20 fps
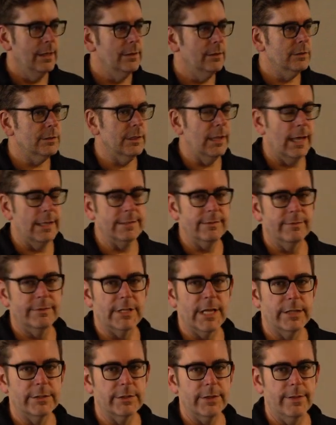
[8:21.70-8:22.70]
There's lots of
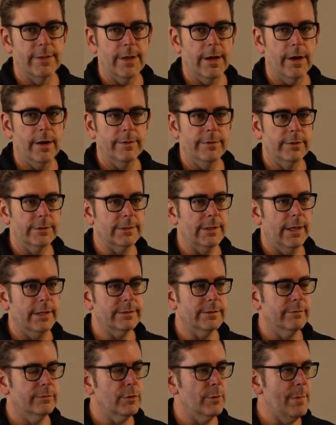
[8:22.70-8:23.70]
tension there. There's
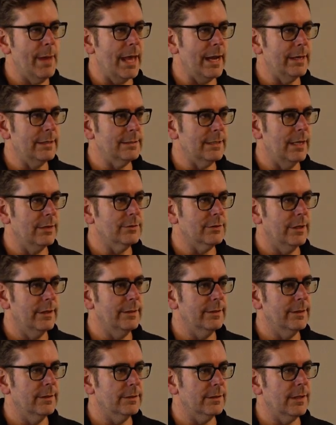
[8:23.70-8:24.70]
lots of dramatic tension.
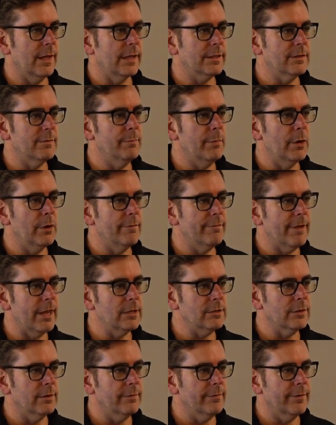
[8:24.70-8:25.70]
There's lots of
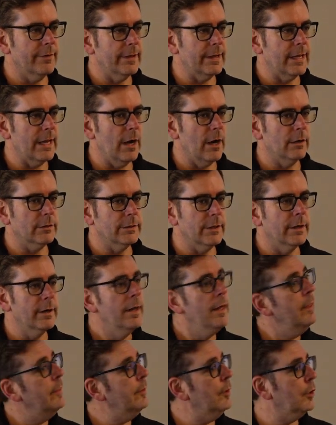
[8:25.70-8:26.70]
motivation for the character.
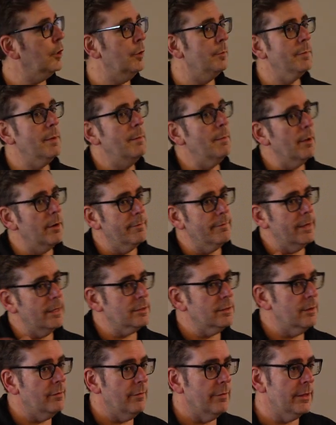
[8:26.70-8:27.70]
There could be
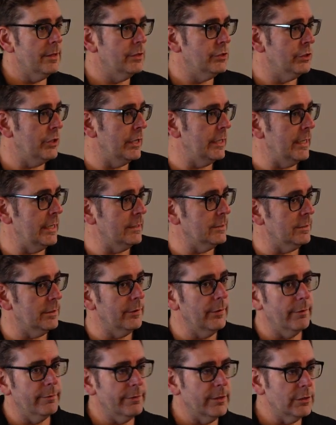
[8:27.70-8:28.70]
motivation for the genie
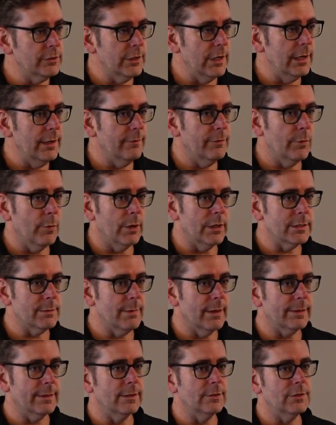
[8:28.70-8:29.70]
too, if the genie wanted to
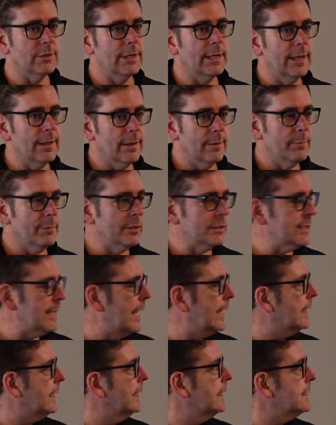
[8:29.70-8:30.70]
make the genie the
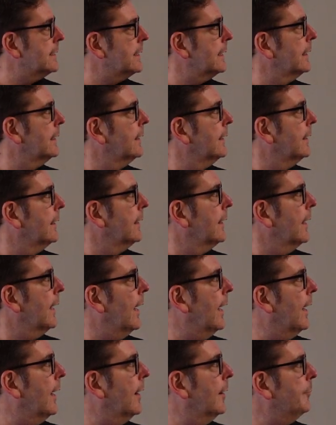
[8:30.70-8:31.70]
protagonist.
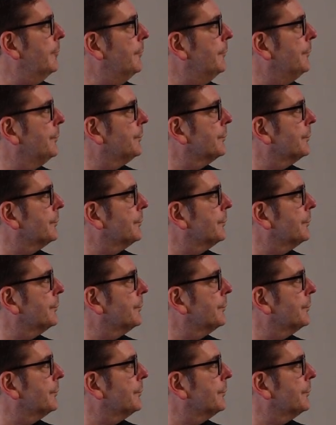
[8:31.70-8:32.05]
Um,